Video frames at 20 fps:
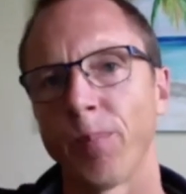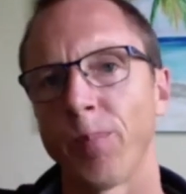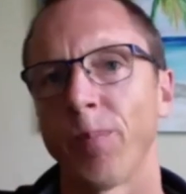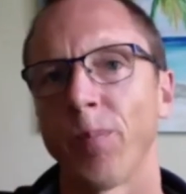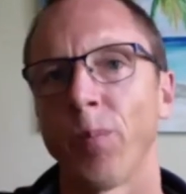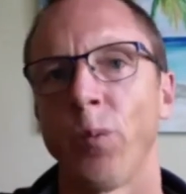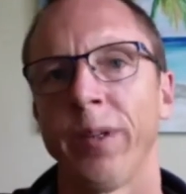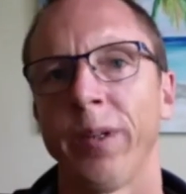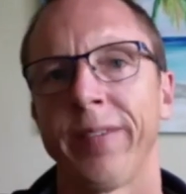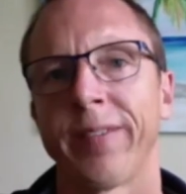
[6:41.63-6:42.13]

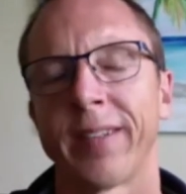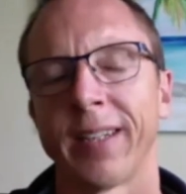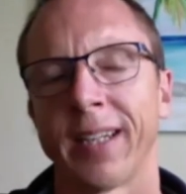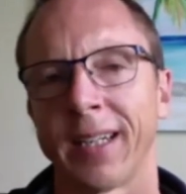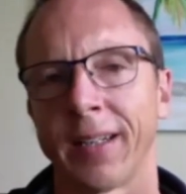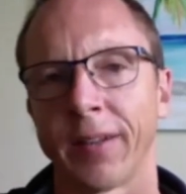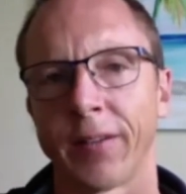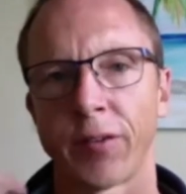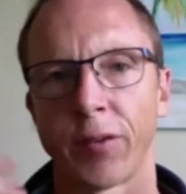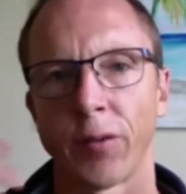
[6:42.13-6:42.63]
we
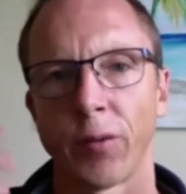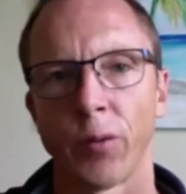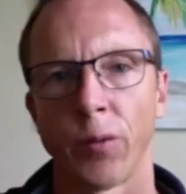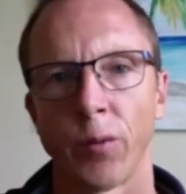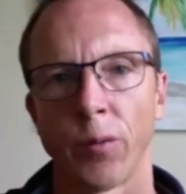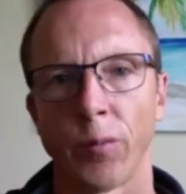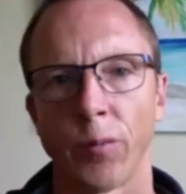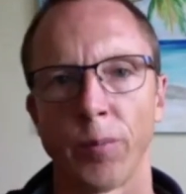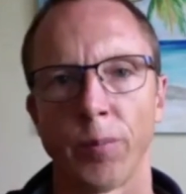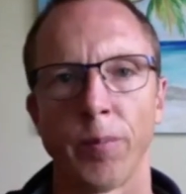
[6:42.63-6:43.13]
start
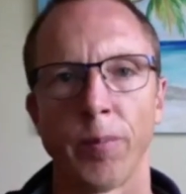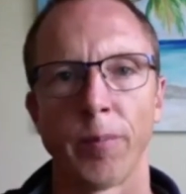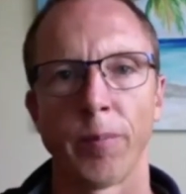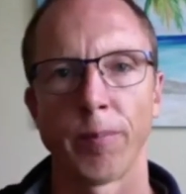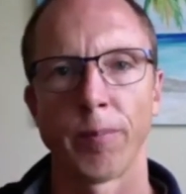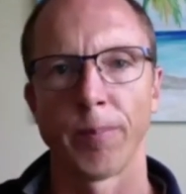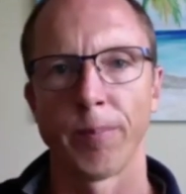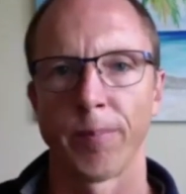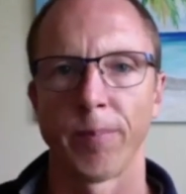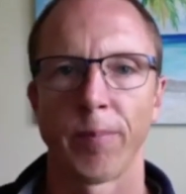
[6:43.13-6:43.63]
to
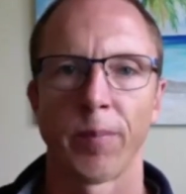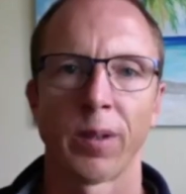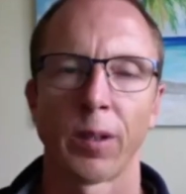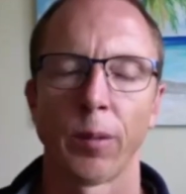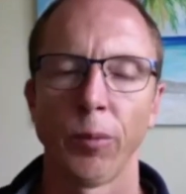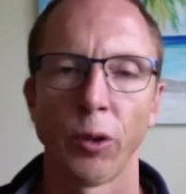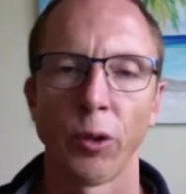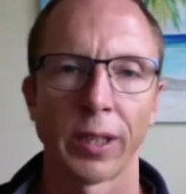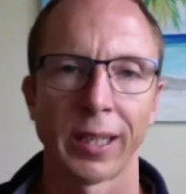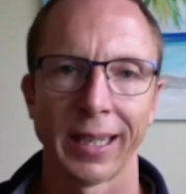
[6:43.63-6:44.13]

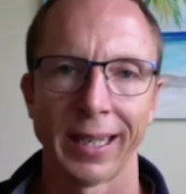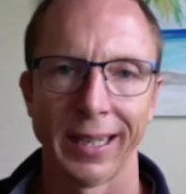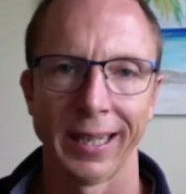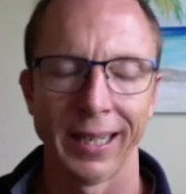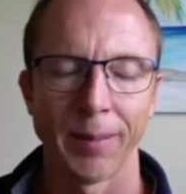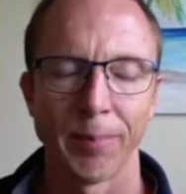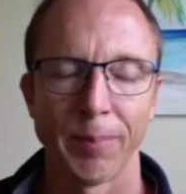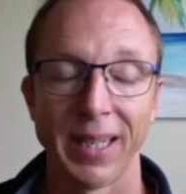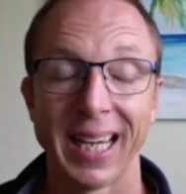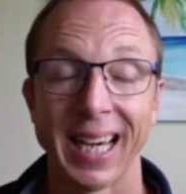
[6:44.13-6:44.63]
communicate
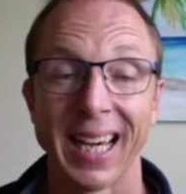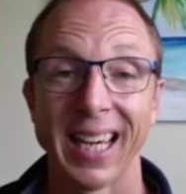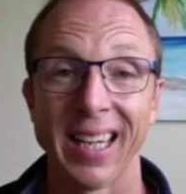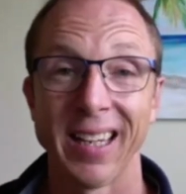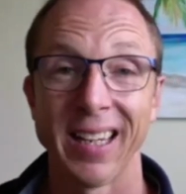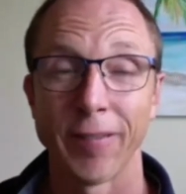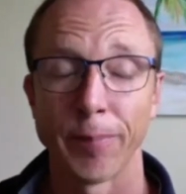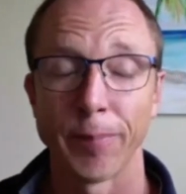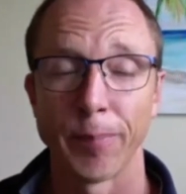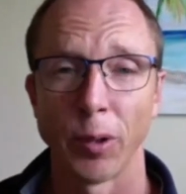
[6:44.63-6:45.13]
and
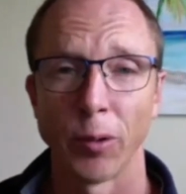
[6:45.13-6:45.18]
behave